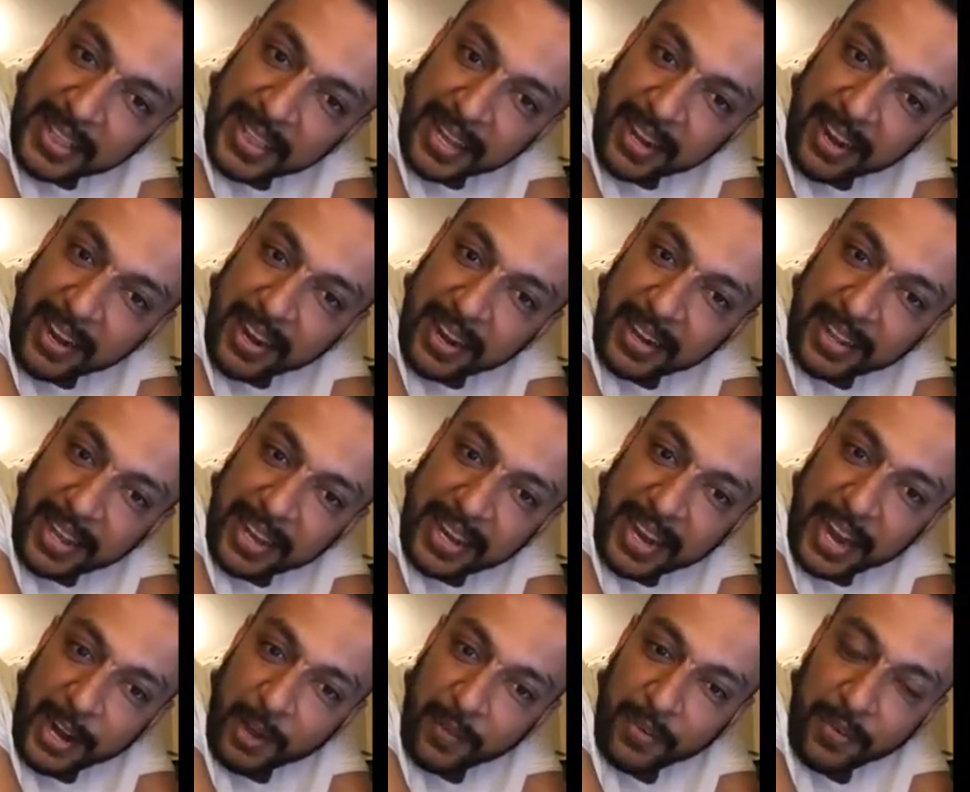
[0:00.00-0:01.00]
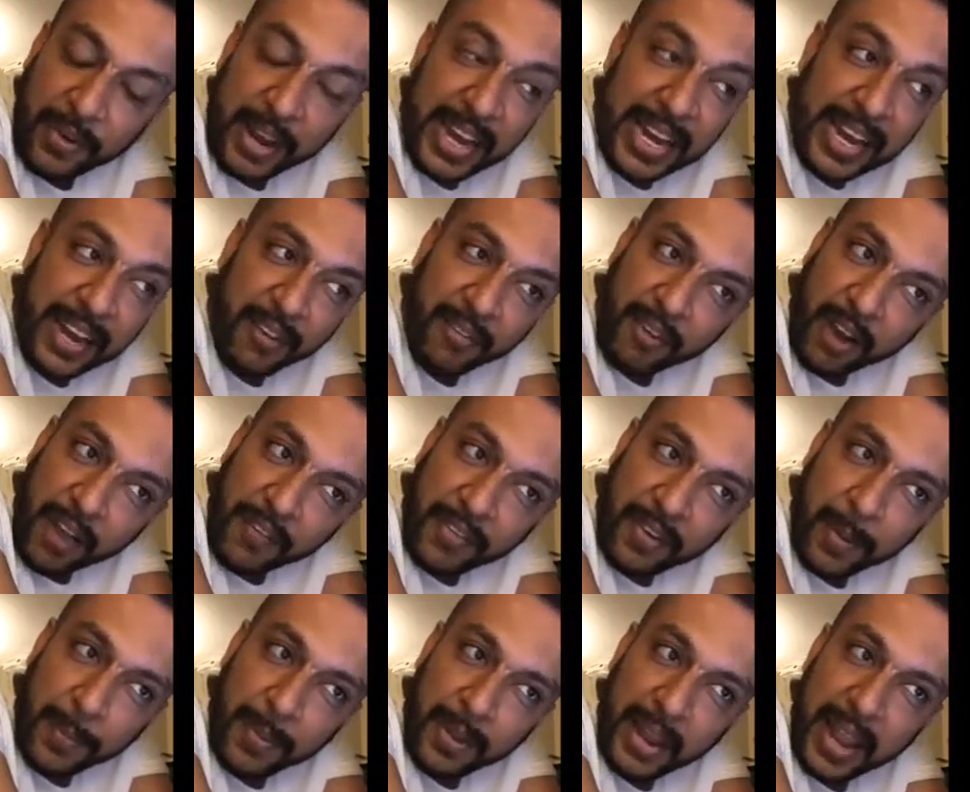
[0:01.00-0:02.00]
They like kind of really
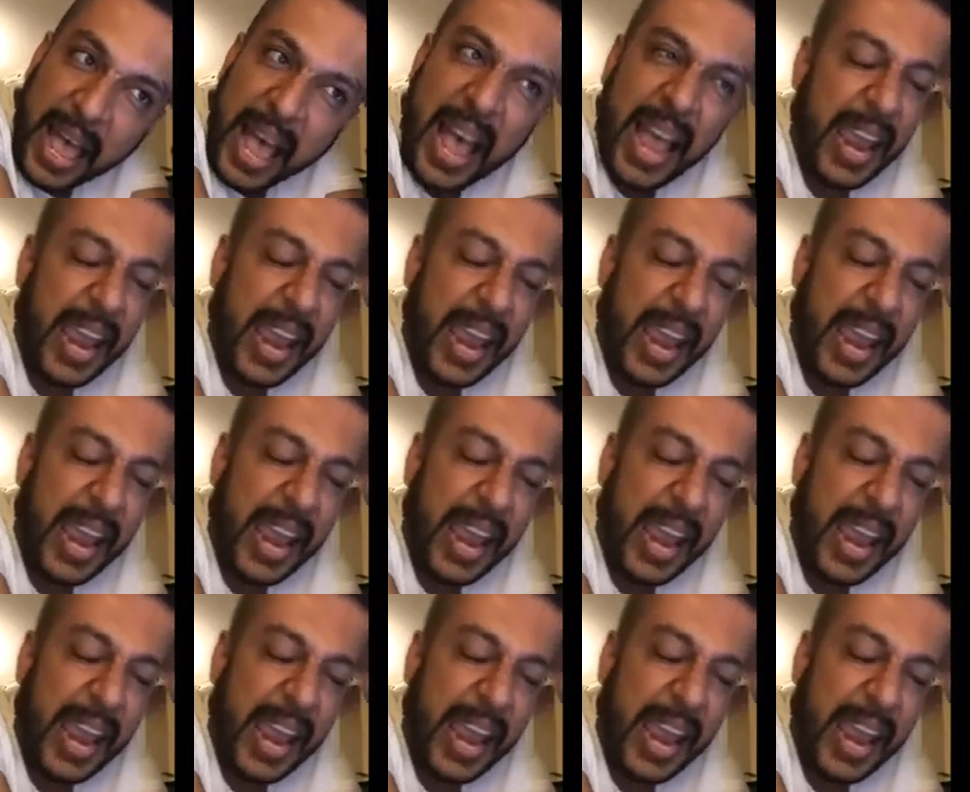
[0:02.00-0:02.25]
love Ripple.